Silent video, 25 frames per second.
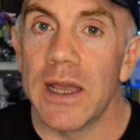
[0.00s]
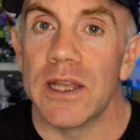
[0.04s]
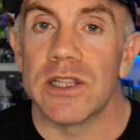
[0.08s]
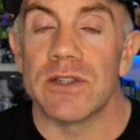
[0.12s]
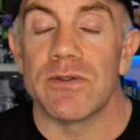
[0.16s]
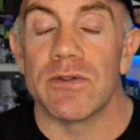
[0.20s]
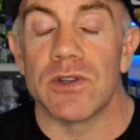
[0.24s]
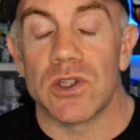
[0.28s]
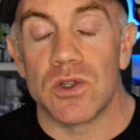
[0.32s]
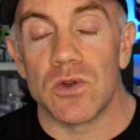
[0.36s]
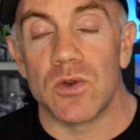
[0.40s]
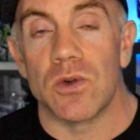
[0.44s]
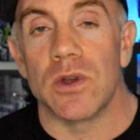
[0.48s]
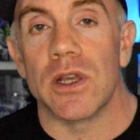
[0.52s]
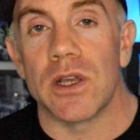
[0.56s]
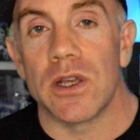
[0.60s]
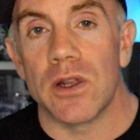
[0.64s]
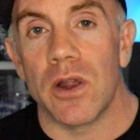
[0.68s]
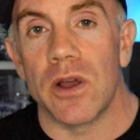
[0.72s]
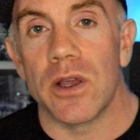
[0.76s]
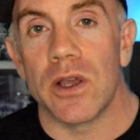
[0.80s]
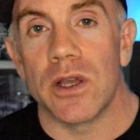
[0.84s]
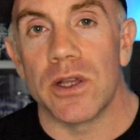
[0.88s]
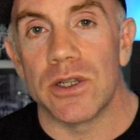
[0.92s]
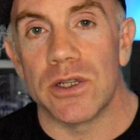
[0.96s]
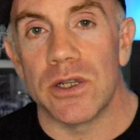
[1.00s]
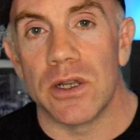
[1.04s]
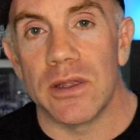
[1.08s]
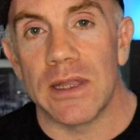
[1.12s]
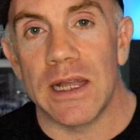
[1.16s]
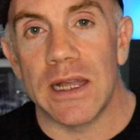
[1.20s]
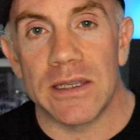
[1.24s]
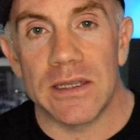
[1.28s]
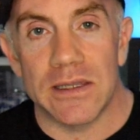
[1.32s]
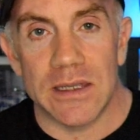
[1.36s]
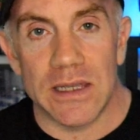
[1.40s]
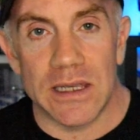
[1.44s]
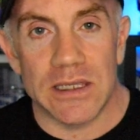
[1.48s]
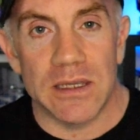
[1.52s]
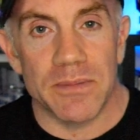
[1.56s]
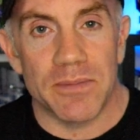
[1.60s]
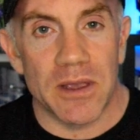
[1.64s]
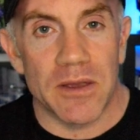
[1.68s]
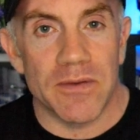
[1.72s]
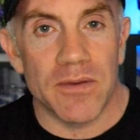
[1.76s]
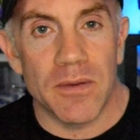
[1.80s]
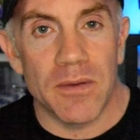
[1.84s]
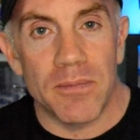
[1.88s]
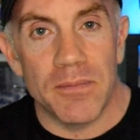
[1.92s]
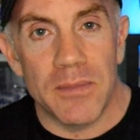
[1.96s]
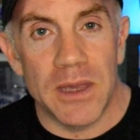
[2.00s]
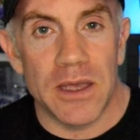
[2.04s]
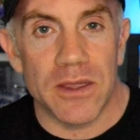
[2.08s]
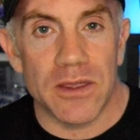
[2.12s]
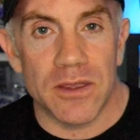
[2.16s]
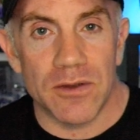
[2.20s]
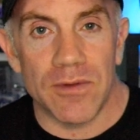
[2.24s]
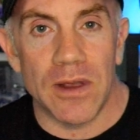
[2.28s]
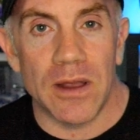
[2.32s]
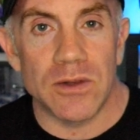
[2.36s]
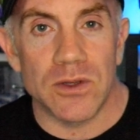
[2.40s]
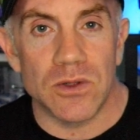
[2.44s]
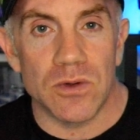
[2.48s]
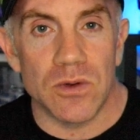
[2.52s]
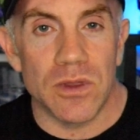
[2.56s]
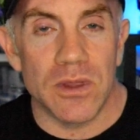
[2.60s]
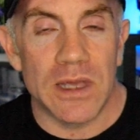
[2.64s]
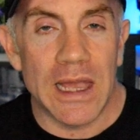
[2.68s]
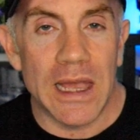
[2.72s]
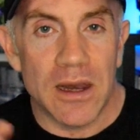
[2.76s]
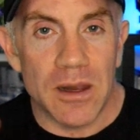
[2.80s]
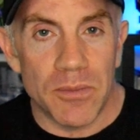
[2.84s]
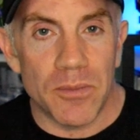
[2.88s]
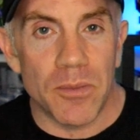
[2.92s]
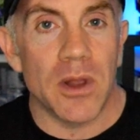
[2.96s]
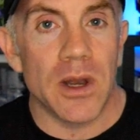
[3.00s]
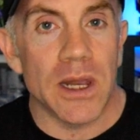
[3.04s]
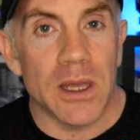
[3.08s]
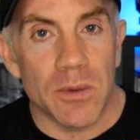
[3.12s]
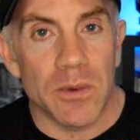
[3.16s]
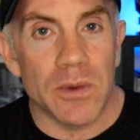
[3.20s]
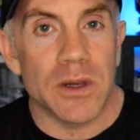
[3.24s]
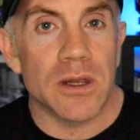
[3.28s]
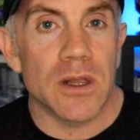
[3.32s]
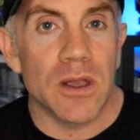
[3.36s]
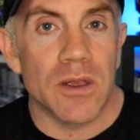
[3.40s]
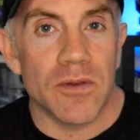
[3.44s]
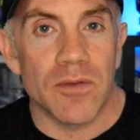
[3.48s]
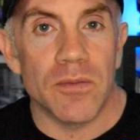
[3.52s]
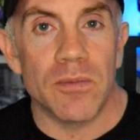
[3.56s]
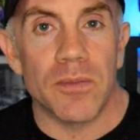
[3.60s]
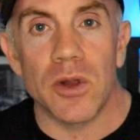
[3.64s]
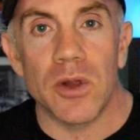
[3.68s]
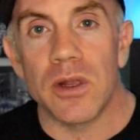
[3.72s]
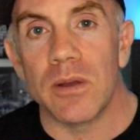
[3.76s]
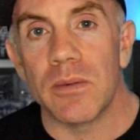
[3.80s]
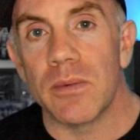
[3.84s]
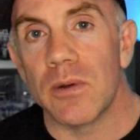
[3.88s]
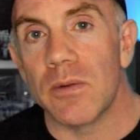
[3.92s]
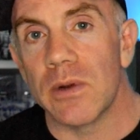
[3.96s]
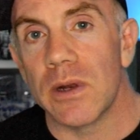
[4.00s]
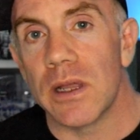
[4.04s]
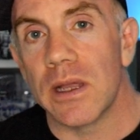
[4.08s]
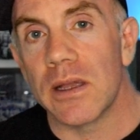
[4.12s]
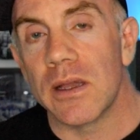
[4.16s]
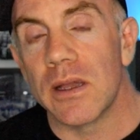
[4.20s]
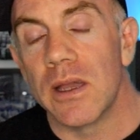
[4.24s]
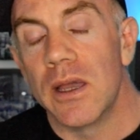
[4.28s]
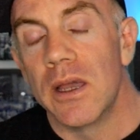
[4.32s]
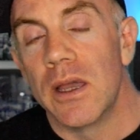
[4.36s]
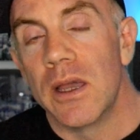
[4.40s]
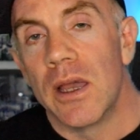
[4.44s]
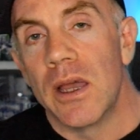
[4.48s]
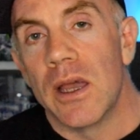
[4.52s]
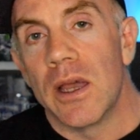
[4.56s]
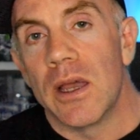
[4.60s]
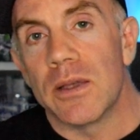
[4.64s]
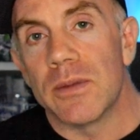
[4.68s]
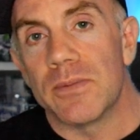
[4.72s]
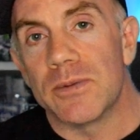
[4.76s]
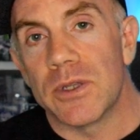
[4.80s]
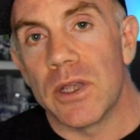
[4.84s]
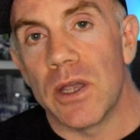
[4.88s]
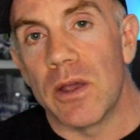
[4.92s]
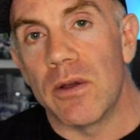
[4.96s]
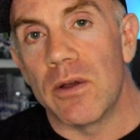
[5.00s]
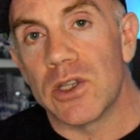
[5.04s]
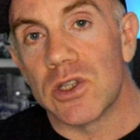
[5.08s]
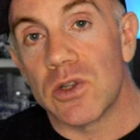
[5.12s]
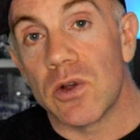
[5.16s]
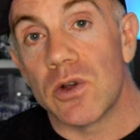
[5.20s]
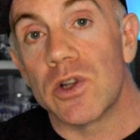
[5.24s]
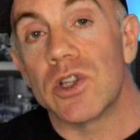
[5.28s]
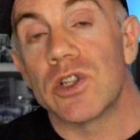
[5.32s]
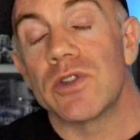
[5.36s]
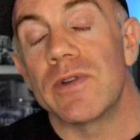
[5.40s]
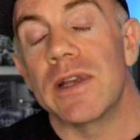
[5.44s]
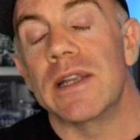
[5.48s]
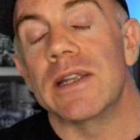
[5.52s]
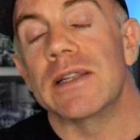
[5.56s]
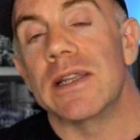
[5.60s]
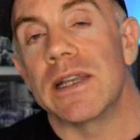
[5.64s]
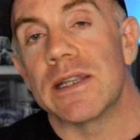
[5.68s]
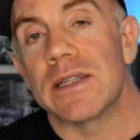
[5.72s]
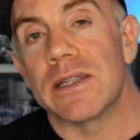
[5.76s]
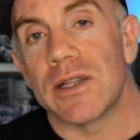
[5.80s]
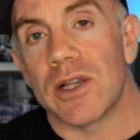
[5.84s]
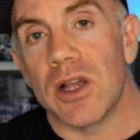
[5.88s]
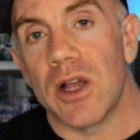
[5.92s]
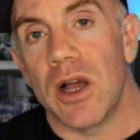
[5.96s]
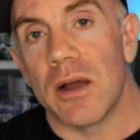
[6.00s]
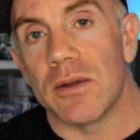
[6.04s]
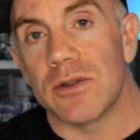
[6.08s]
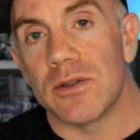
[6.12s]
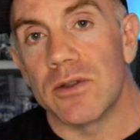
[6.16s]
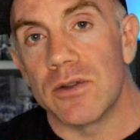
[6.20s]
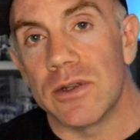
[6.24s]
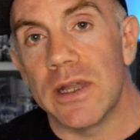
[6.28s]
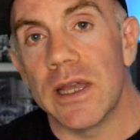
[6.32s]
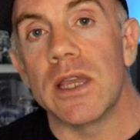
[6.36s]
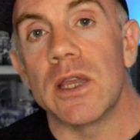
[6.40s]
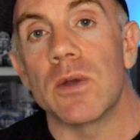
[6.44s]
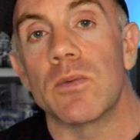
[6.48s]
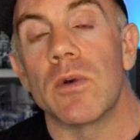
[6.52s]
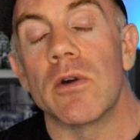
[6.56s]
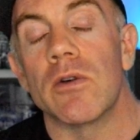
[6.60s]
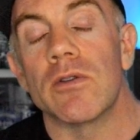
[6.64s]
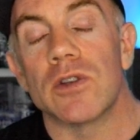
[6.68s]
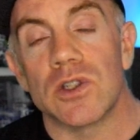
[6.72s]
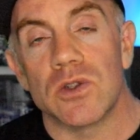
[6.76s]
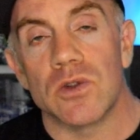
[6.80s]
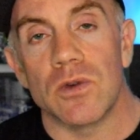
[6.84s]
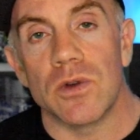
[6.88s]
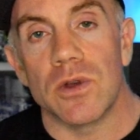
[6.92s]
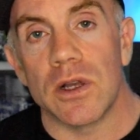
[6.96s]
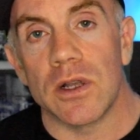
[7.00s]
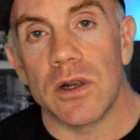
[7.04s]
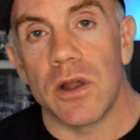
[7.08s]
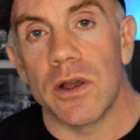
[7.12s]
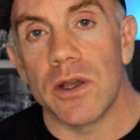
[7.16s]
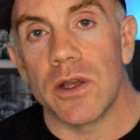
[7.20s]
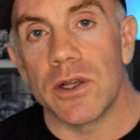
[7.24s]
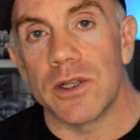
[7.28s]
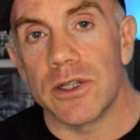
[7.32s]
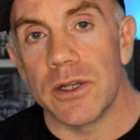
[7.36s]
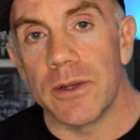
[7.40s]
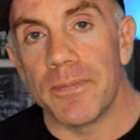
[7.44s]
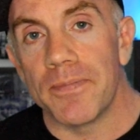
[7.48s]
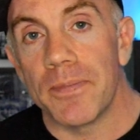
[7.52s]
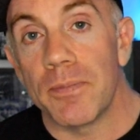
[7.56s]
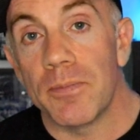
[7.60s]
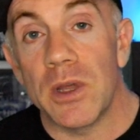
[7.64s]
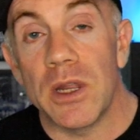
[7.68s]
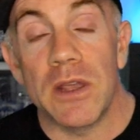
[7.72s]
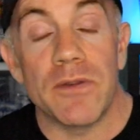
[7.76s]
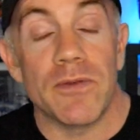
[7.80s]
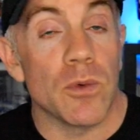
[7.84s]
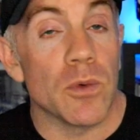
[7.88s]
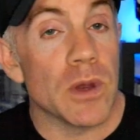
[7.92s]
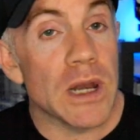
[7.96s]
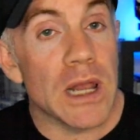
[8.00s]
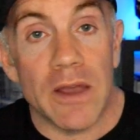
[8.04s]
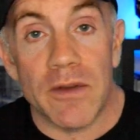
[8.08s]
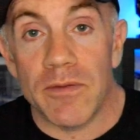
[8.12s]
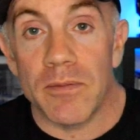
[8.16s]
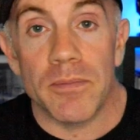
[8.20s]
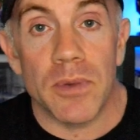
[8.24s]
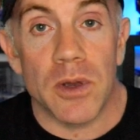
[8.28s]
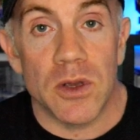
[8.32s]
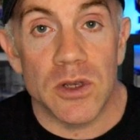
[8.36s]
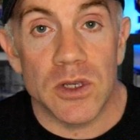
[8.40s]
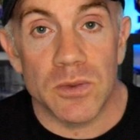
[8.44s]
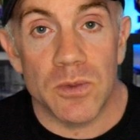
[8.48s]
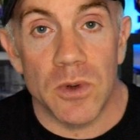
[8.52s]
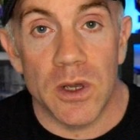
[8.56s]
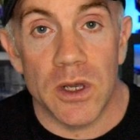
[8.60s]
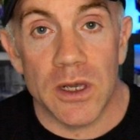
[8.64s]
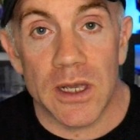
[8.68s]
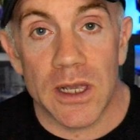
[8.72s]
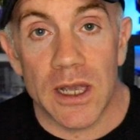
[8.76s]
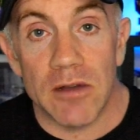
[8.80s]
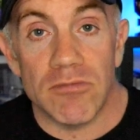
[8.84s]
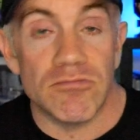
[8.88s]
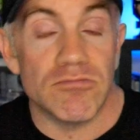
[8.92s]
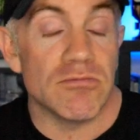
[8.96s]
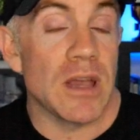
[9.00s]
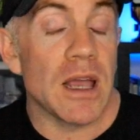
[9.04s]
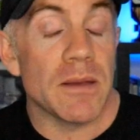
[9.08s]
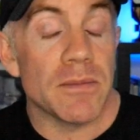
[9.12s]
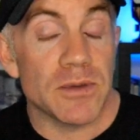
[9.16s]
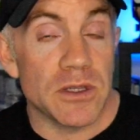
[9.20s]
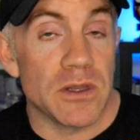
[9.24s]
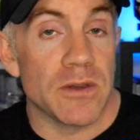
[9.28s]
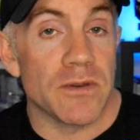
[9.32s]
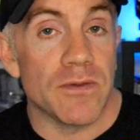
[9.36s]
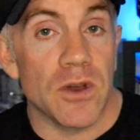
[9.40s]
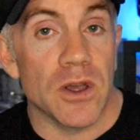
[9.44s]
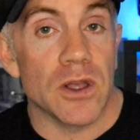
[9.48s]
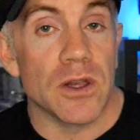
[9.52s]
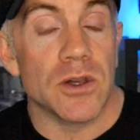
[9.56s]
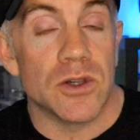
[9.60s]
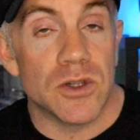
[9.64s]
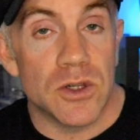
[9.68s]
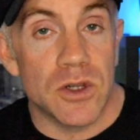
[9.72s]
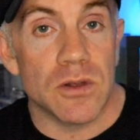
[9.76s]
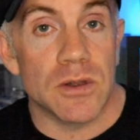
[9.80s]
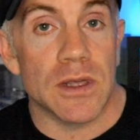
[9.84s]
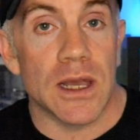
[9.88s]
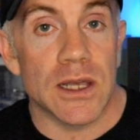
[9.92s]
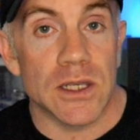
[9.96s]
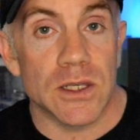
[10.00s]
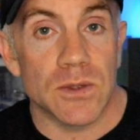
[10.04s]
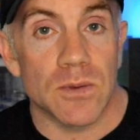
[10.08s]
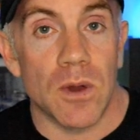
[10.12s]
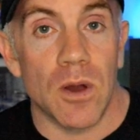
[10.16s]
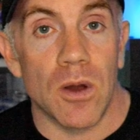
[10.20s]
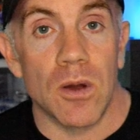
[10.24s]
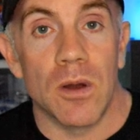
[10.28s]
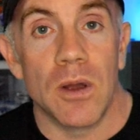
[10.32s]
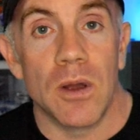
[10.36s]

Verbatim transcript: to restore your glycogen. That's, that's a bit of a myth around sort of the anabolic window from bodybuilding. So as long as you're eating decent carbs through the day, you will restore your glycogen. But if you want to have them post-workout, absolutely fine. Do that as well.